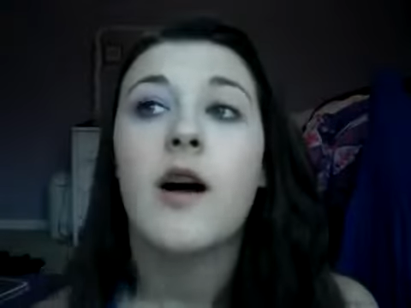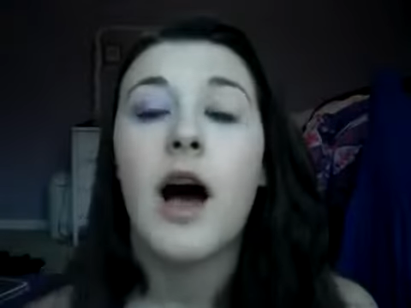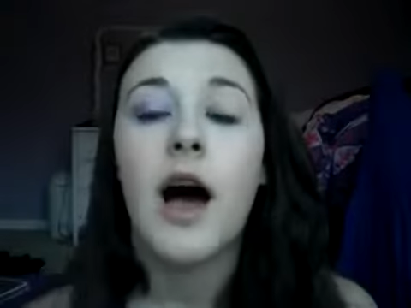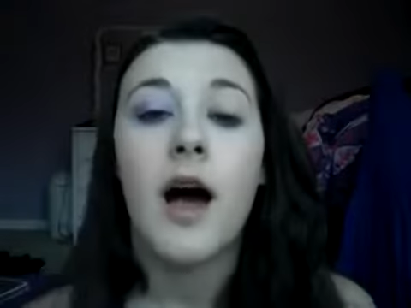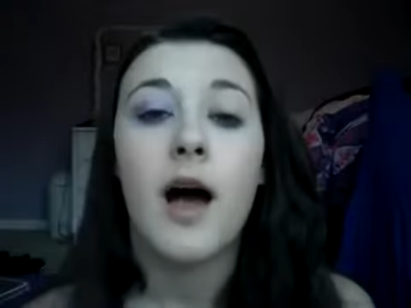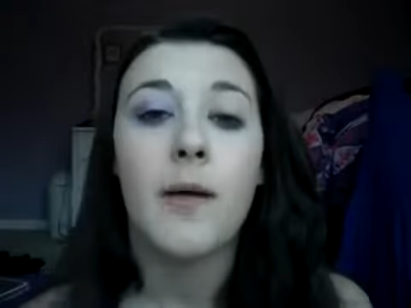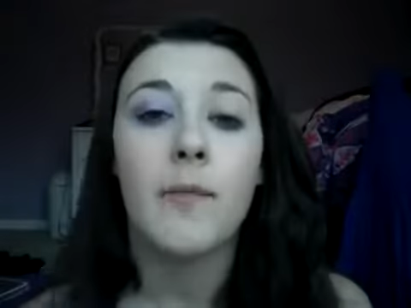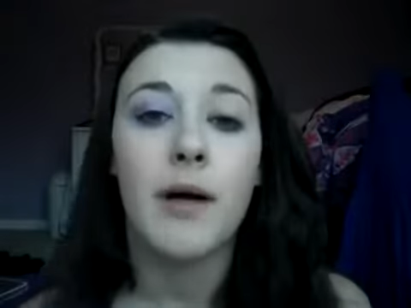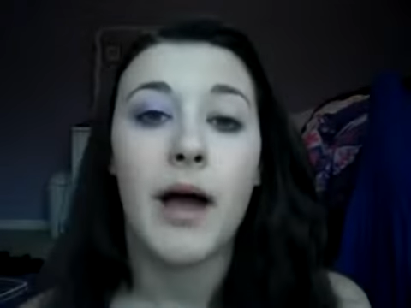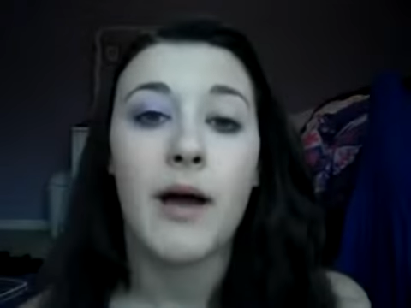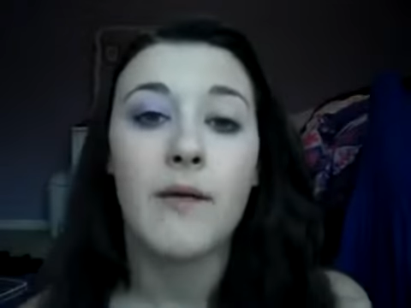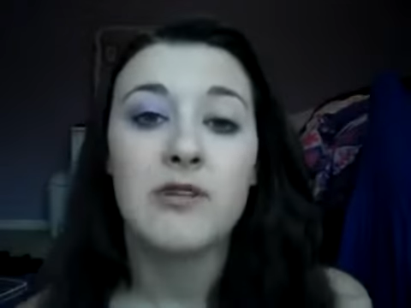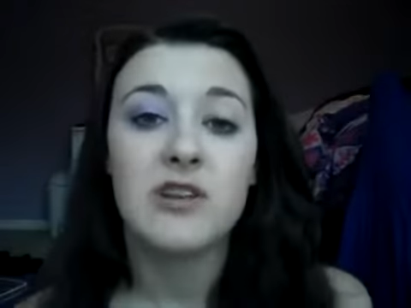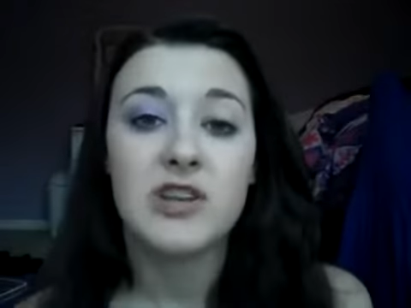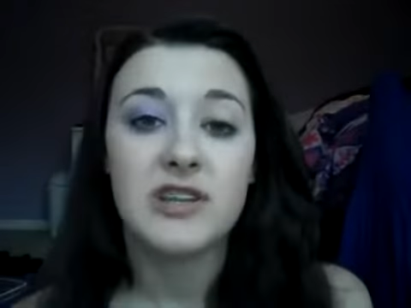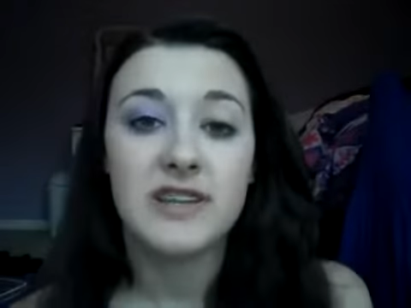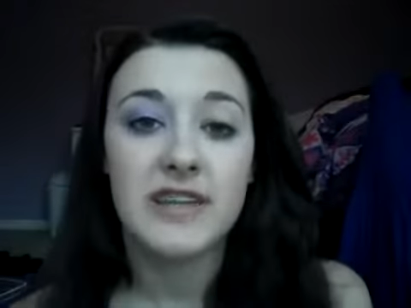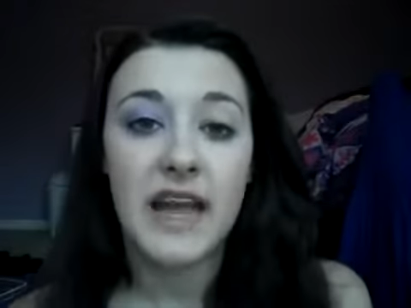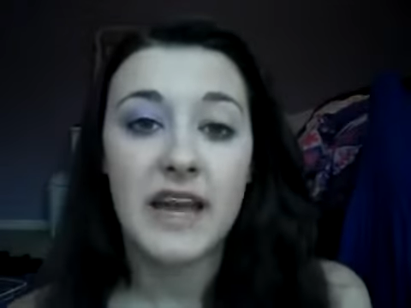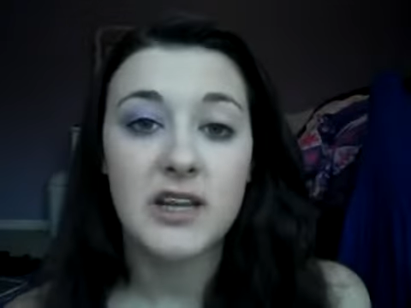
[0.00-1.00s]
I would
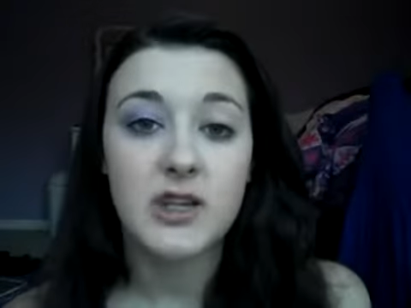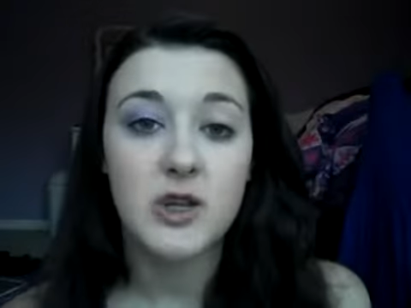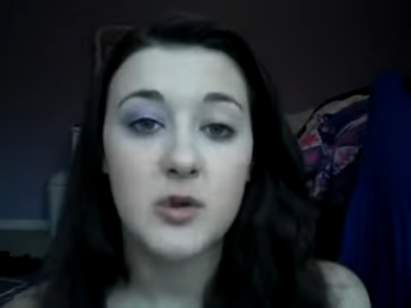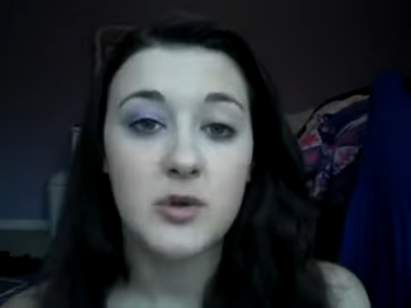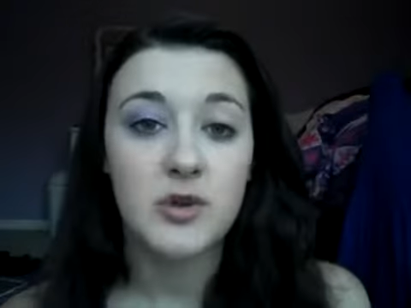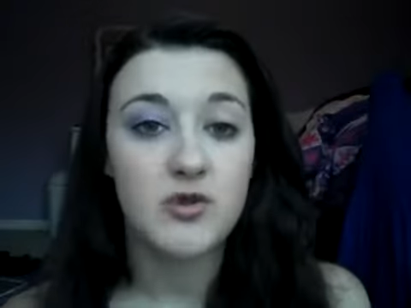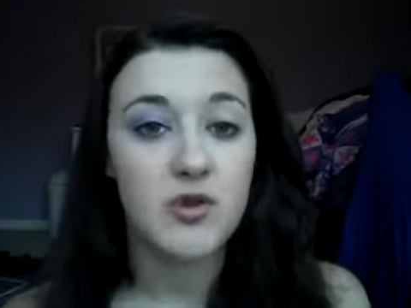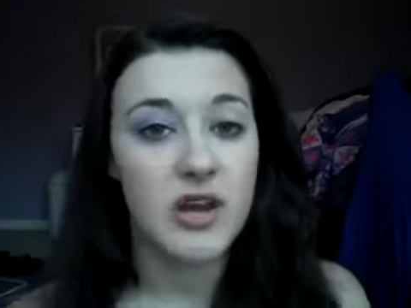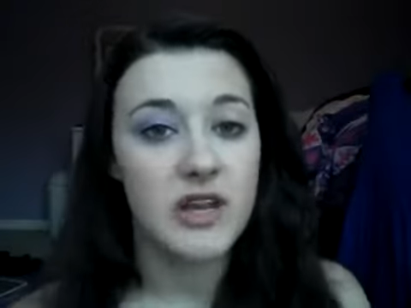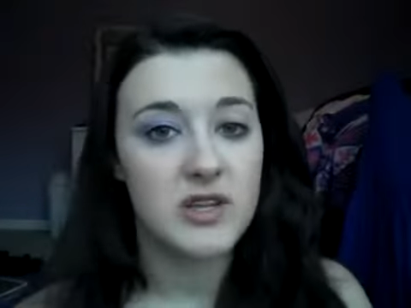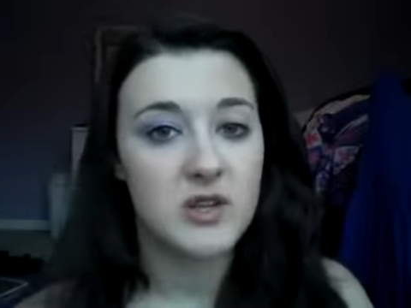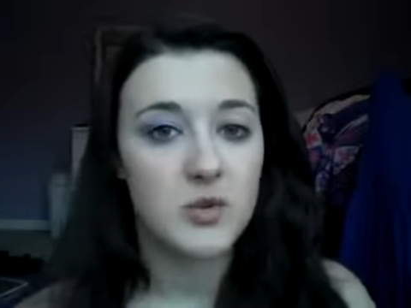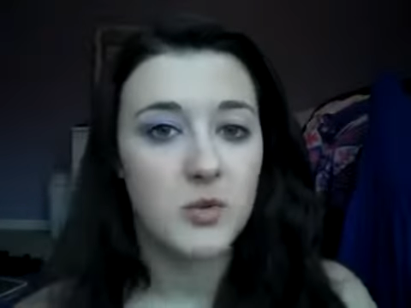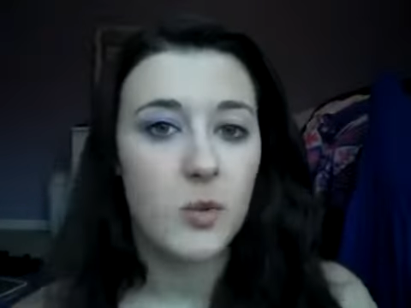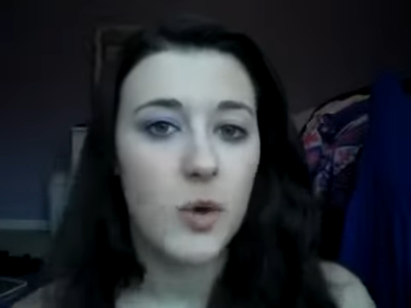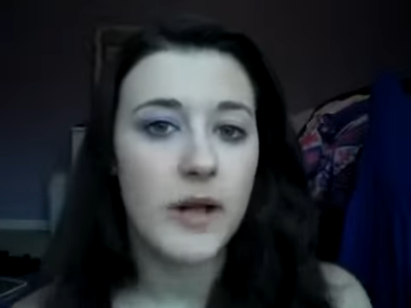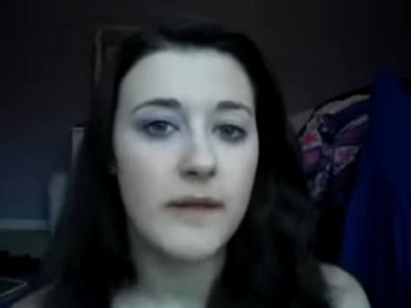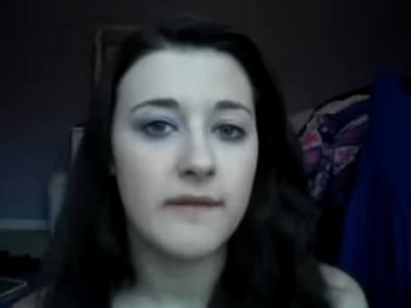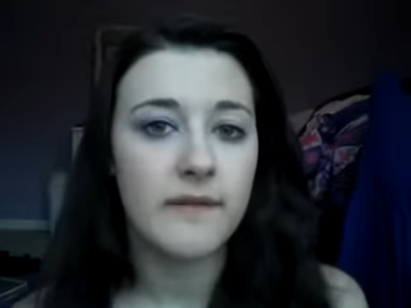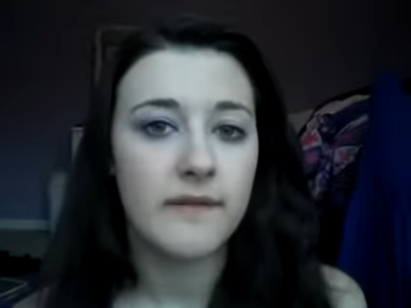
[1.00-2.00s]
just like to address
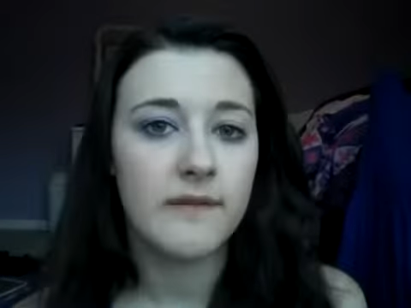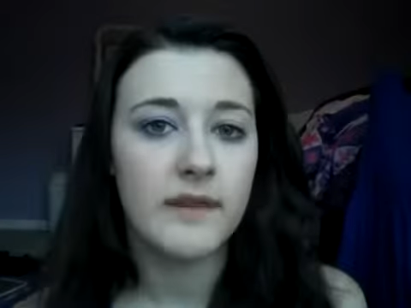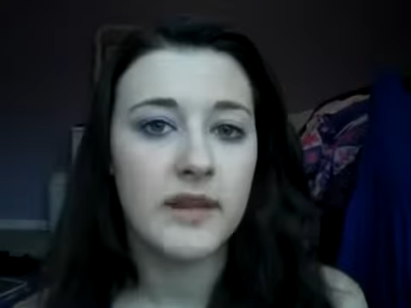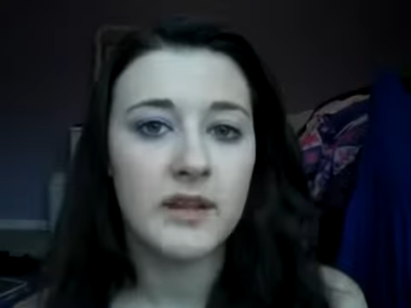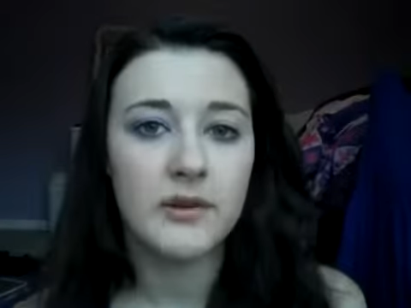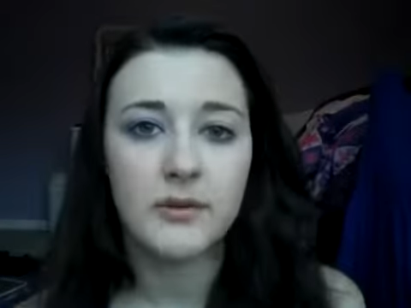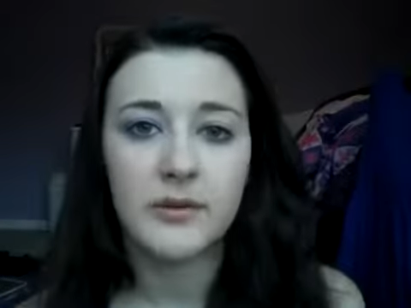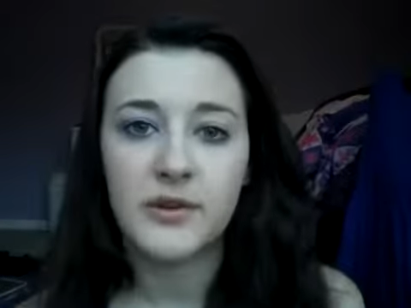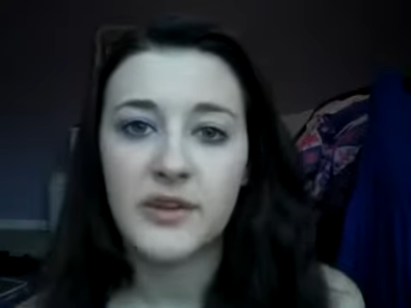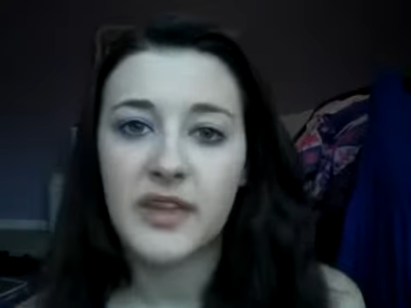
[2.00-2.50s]
one little